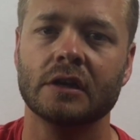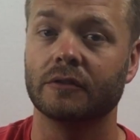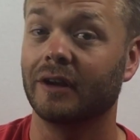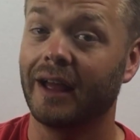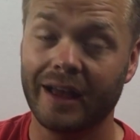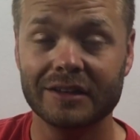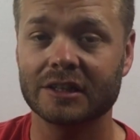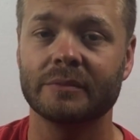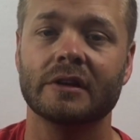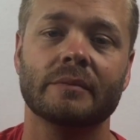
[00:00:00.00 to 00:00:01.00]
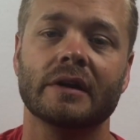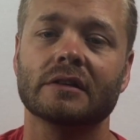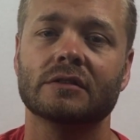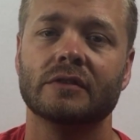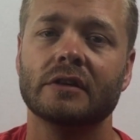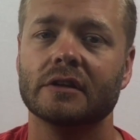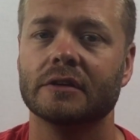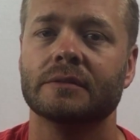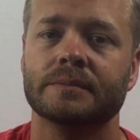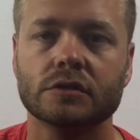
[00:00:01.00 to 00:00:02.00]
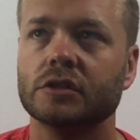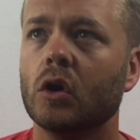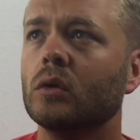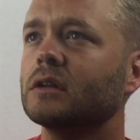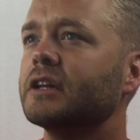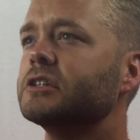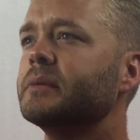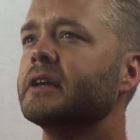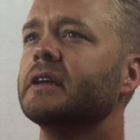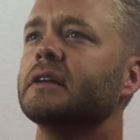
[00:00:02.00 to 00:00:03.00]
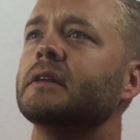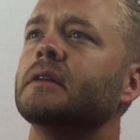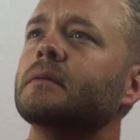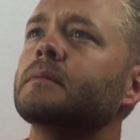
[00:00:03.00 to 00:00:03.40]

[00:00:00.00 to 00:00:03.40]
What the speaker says: for asking me to make this video. So let's begin.